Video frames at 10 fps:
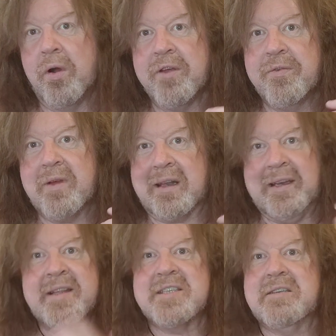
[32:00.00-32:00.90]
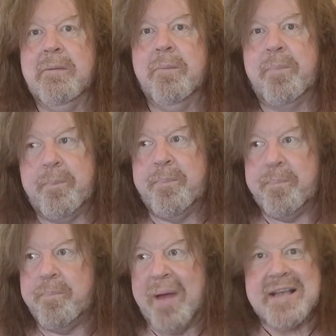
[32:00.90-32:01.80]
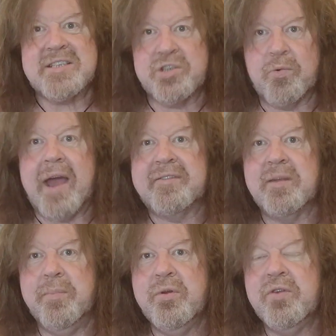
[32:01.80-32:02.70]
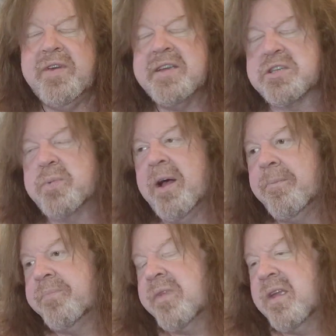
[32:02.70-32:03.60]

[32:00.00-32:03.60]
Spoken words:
one of Clint's best directed movies as well.